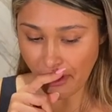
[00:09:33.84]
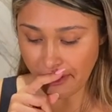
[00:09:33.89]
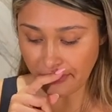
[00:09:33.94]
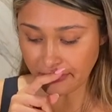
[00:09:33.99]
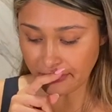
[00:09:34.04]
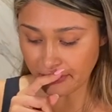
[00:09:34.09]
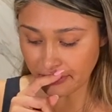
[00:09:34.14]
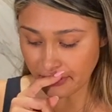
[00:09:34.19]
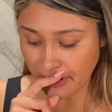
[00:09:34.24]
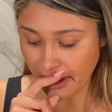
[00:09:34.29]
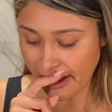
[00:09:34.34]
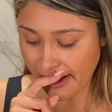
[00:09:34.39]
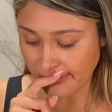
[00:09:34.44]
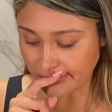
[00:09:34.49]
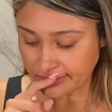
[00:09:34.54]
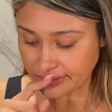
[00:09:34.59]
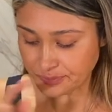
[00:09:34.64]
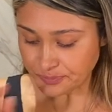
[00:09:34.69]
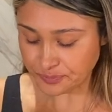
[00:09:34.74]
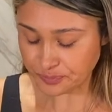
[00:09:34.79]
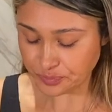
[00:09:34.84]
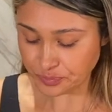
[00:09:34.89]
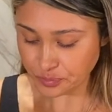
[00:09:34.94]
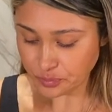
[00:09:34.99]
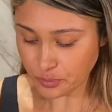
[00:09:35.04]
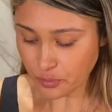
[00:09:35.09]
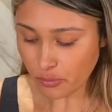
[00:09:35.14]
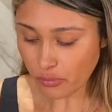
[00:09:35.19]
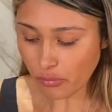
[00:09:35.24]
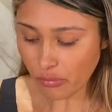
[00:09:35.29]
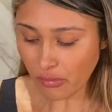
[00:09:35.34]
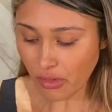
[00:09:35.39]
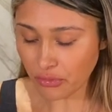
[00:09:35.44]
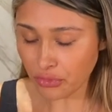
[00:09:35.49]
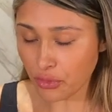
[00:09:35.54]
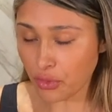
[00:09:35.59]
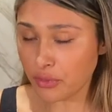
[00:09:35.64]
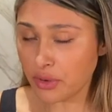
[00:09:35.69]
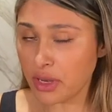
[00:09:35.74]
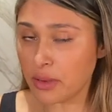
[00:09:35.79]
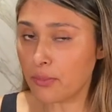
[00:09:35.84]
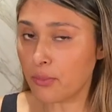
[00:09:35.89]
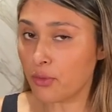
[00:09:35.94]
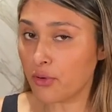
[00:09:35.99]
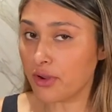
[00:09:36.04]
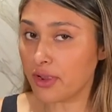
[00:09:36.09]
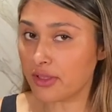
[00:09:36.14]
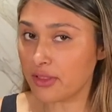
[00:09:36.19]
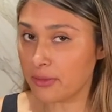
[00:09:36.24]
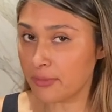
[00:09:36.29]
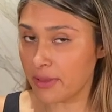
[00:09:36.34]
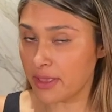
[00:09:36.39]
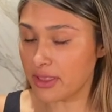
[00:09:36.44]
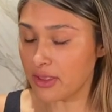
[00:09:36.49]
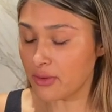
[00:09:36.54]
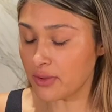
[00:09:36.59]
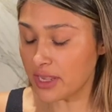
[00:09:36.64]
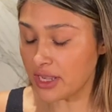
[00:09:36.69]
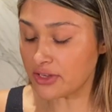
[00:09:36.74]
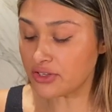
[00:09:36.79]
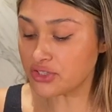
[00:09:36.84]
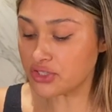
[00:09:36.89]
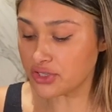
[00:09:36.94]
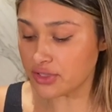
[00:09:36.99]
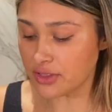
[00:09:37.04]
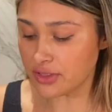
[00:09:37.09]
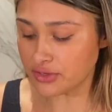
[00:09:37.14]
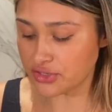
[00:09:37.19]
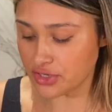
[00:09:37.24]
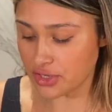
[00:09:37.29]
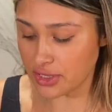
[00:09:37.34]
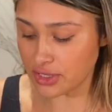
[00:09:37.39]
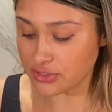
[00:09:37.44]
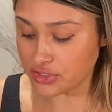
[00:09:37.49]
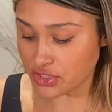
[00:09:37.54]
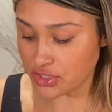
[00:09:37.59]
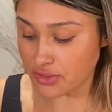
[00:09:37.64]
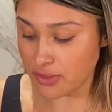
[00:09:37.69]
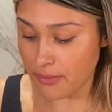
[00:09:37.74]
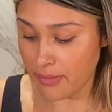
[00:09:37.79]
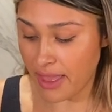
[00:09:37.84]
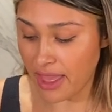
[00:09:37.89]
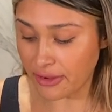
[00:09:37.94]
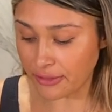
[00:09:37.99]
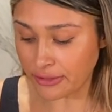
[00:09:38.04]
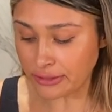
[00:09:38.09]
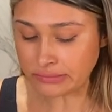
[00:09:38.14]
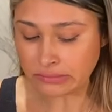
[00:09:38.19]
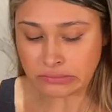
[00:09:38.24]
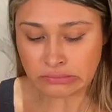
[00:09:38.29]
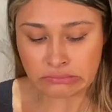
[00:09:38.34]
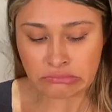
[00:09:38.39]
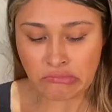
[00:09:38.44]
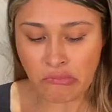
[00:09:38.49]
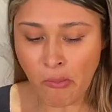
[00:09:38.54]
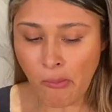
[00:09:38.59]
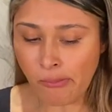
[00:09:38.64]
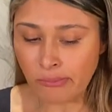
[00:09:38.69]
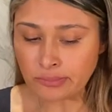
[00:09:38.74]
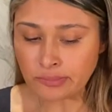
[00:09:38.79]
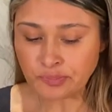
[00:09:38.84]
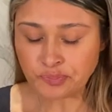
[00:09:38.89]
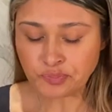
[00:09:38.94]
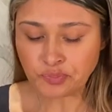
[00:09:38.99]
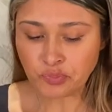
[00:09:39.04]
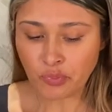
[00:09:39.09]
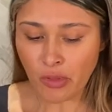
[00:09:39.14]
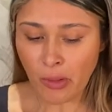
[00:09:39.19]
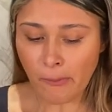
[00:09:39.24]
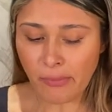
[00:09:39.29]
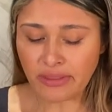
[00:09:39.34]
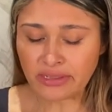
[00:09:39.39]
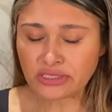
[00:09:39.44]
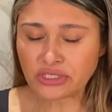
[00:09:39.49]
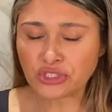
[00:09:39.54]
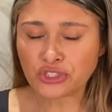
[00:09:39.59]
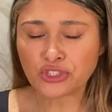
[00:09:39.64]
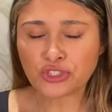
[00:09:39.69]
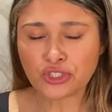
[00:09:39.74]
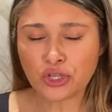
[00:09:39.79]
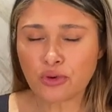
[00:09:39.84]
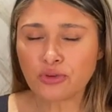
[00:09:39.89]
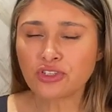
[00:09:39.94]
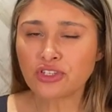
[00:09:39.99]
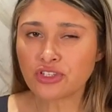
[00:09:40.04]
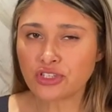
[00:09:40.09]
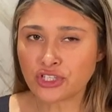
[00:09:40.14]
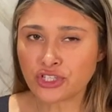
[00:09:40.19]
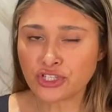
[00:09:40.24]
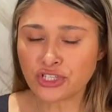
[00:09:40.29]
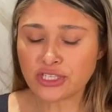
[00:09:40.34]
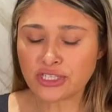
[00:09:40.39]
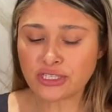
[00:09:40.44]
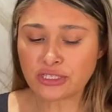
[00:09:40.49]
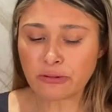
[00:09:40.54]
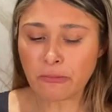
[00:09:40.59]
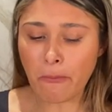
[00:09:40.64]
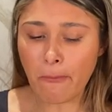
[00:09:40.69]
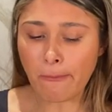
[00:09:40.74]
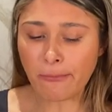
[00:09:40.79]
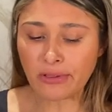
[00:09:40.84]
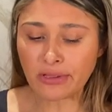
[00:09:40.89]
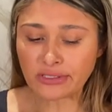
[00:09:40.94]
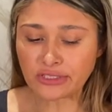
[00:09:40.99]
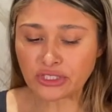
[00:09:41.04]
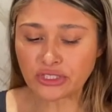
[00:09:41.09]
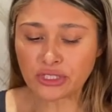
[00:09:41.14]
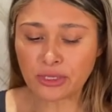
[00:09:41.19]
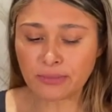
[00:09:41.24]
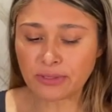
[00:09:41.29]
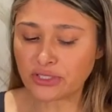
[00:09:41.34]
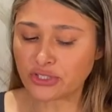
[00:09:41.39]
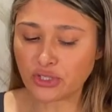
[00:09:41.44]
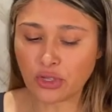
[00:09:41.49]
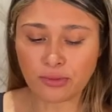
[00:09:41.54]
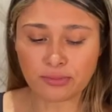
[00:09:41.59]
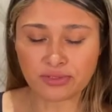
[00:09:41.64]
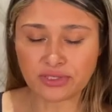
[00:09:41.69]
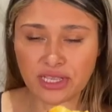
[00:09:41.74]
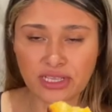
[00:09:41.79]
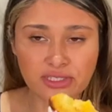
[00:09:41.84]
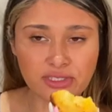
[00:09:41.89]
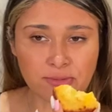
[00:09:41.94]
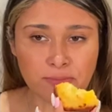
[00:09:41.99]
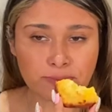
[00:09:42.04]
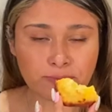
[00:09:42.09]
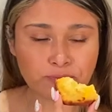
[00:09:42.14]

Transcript: I could have thrown in more jalapeno into the into the batter. But this is so delicious. You guys are gonna be so obsessed.